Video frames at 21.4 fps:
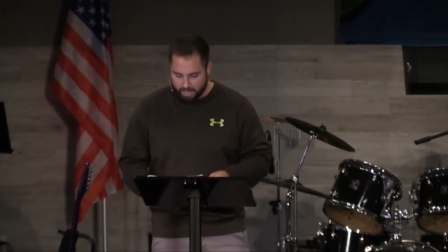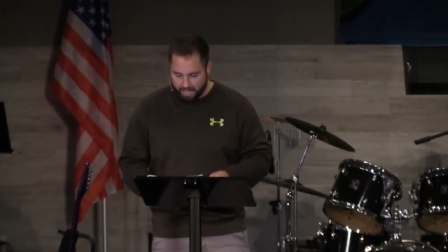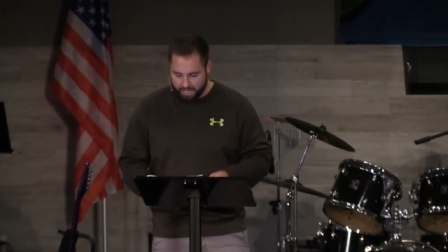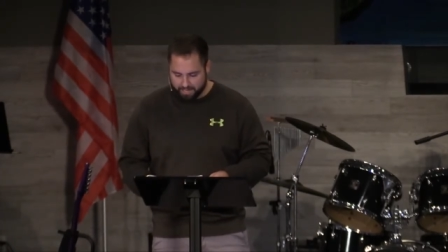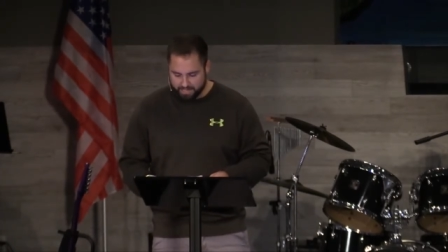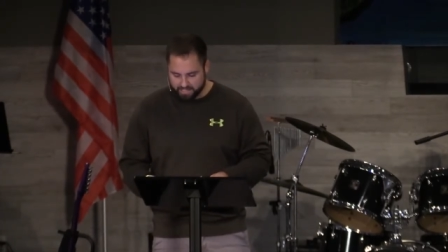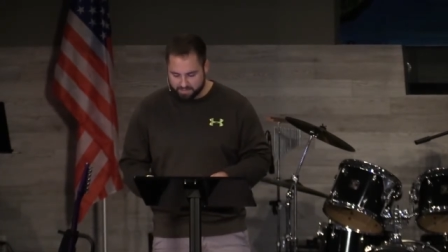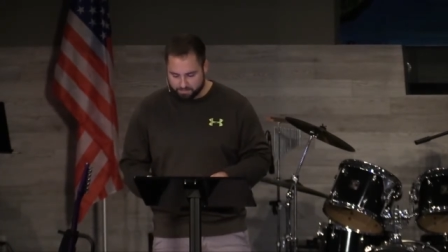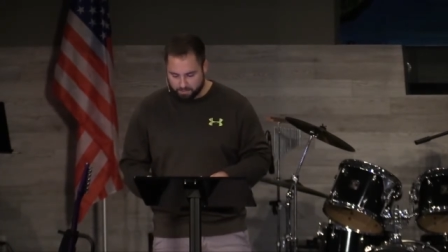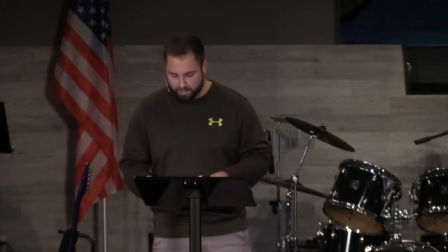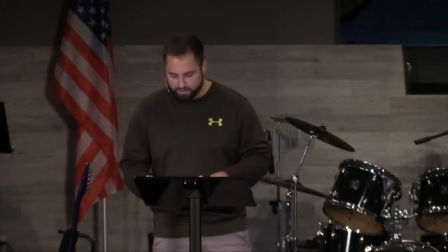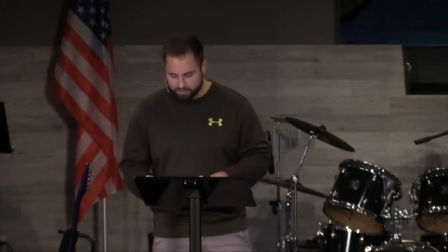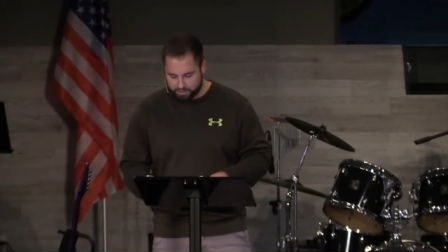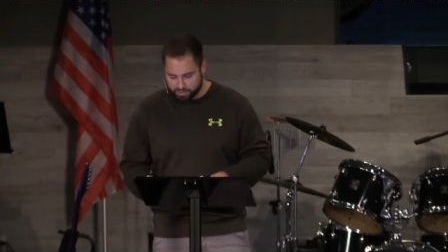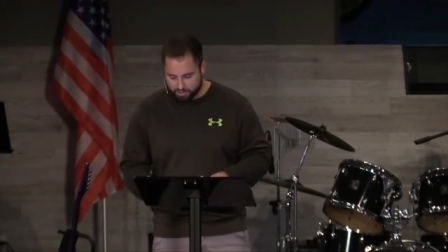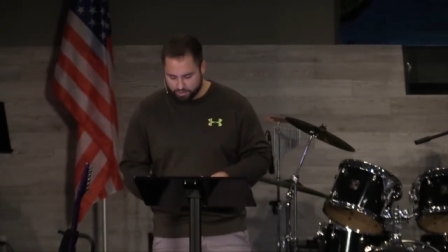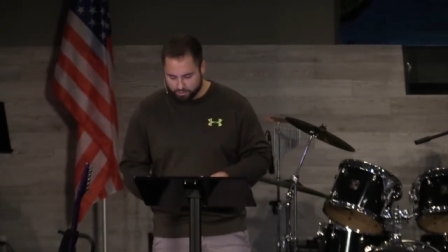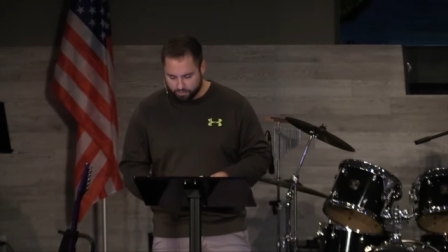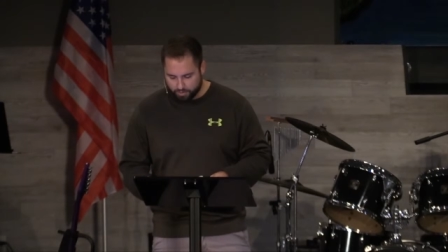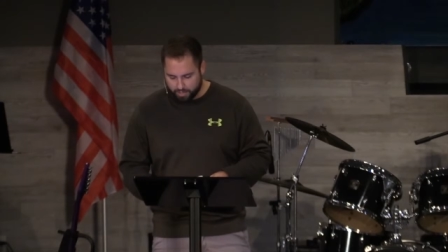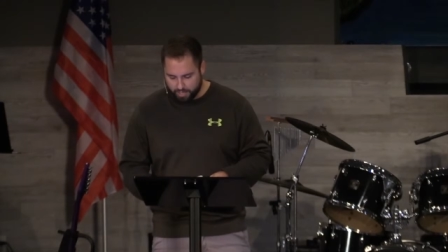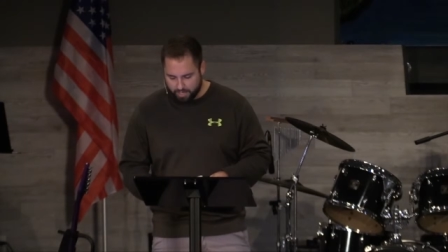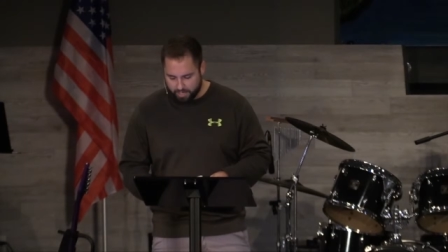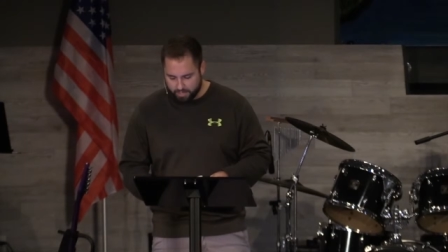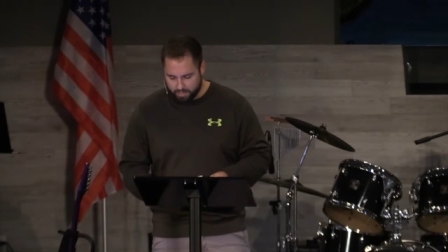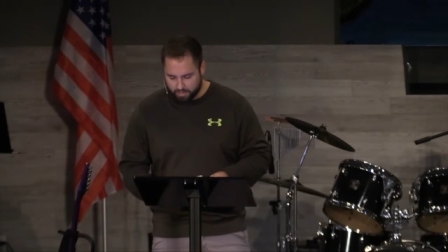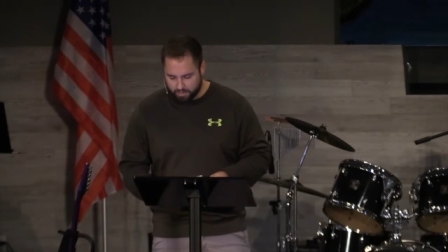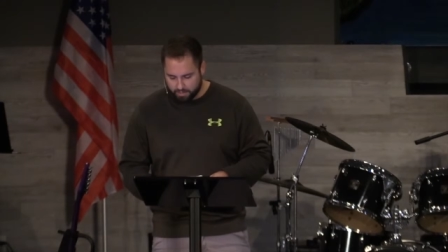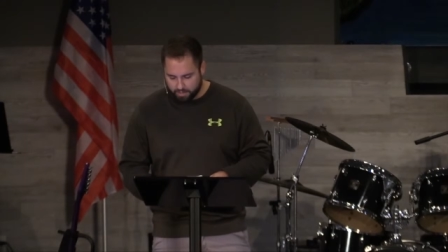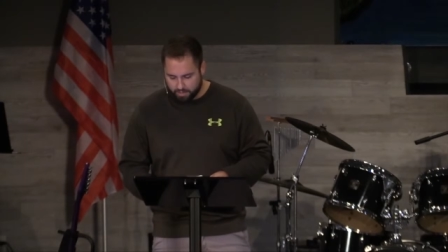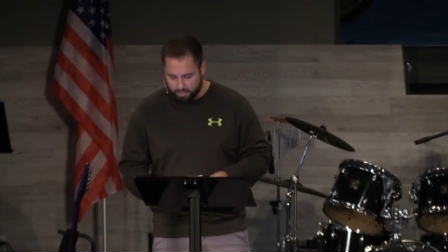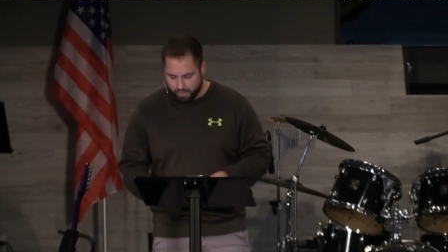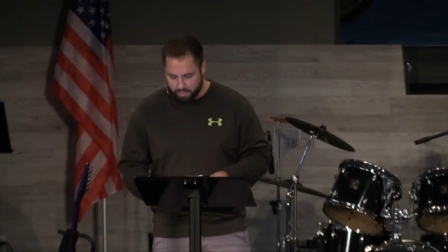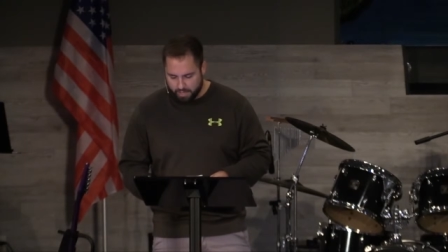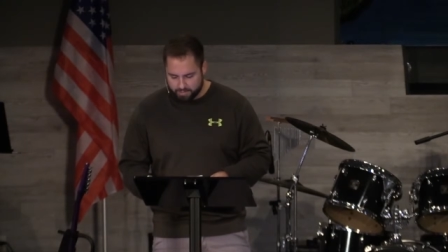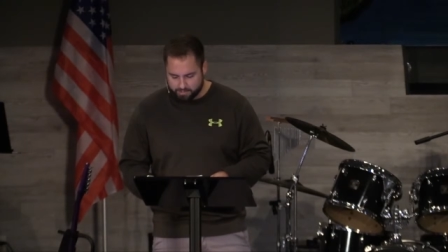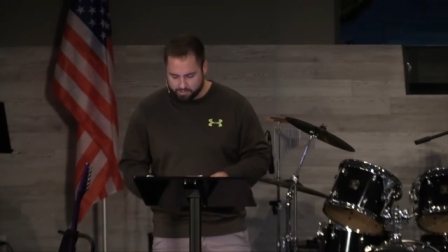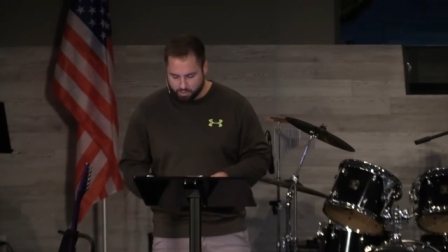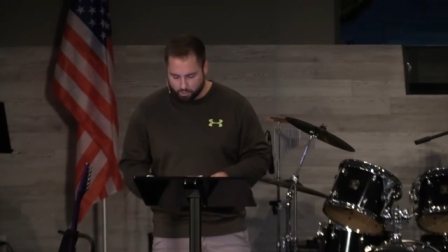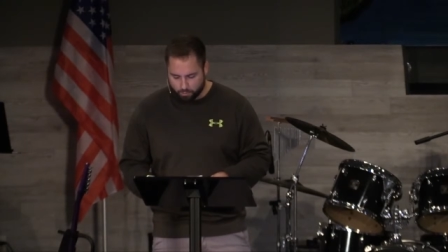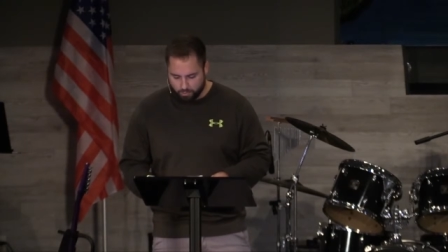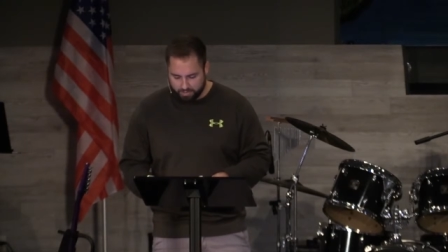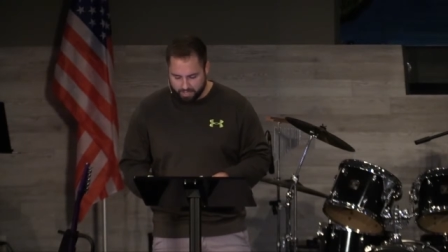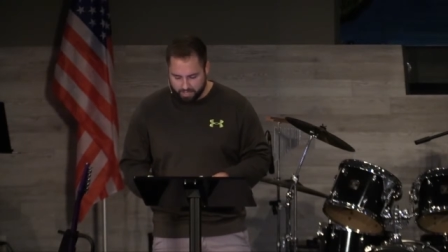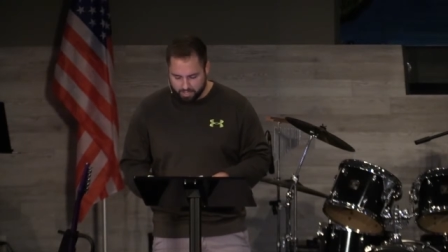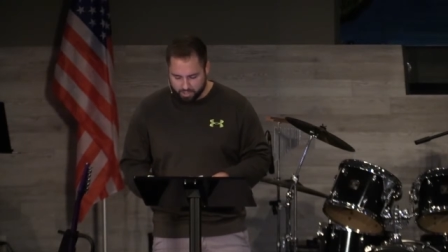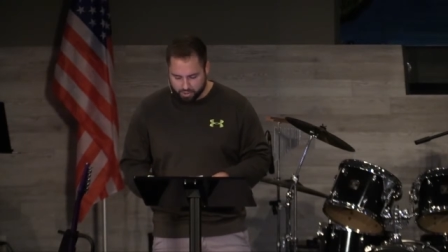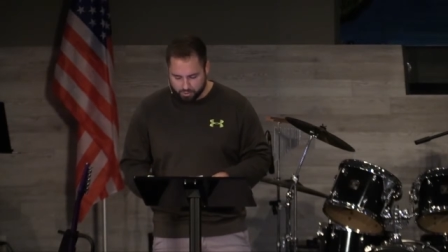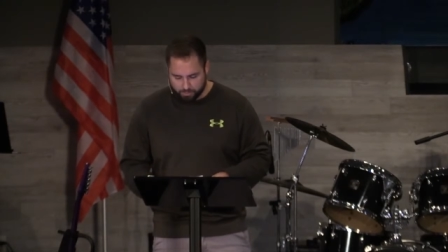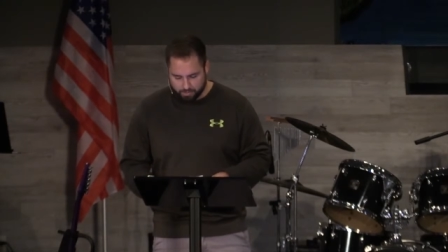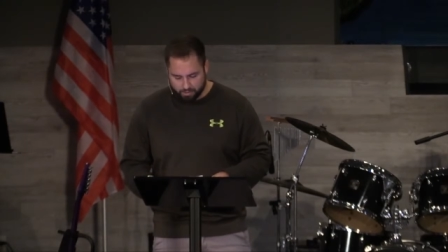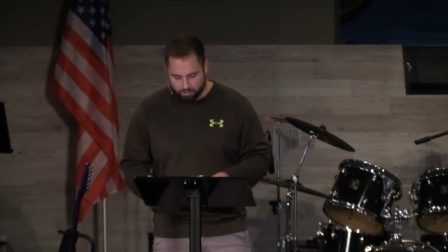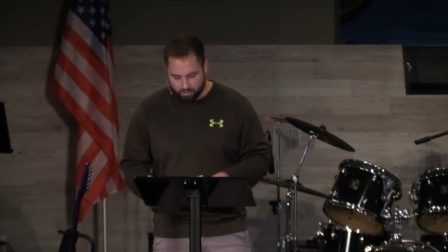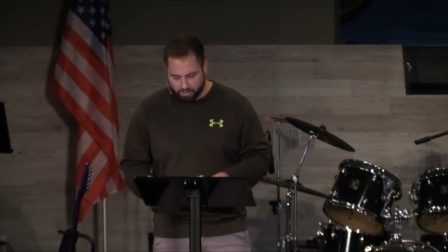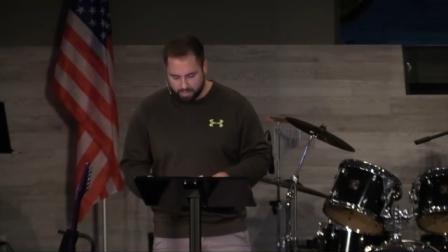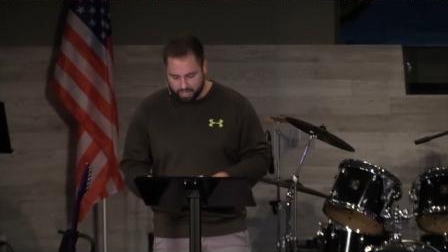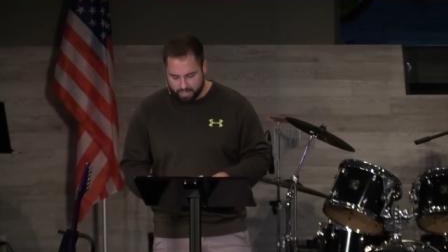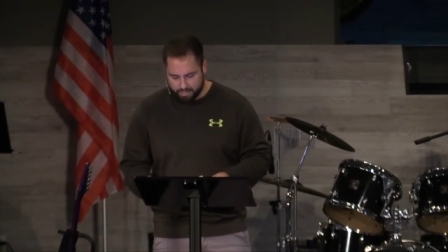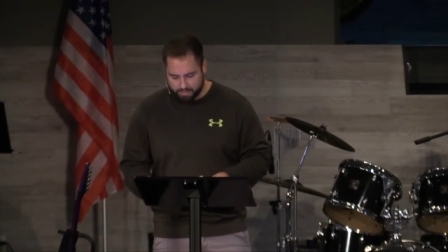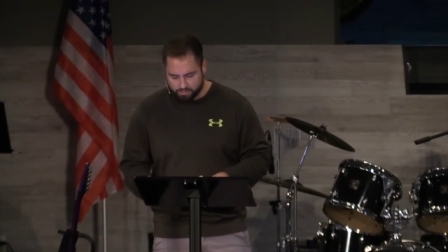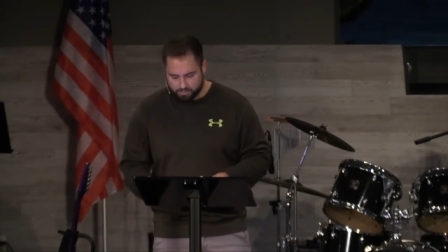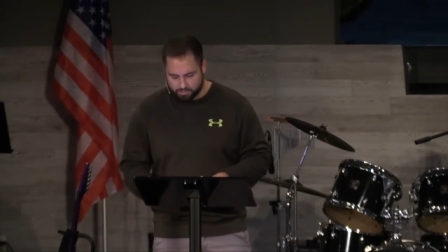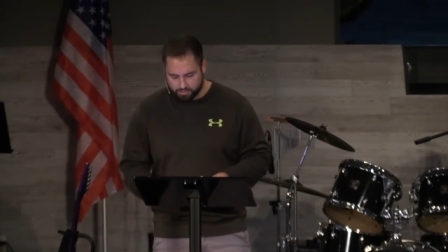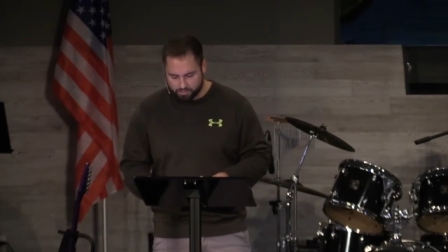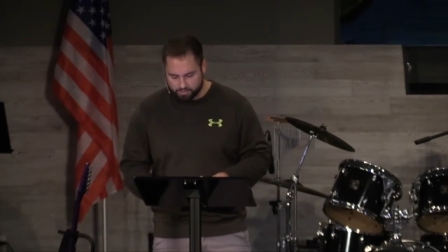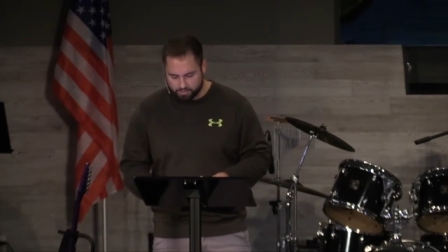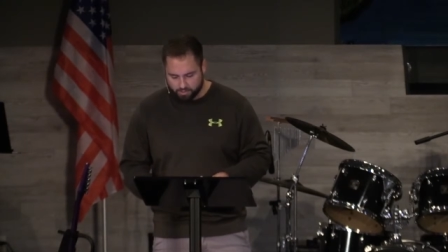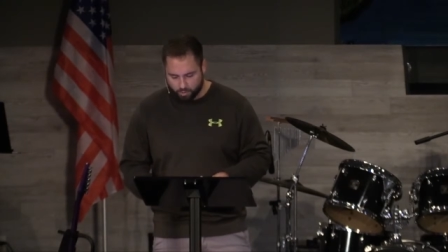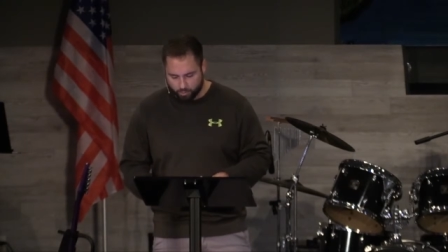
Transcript: And his brothers agreed. And so when the Ishmaelites,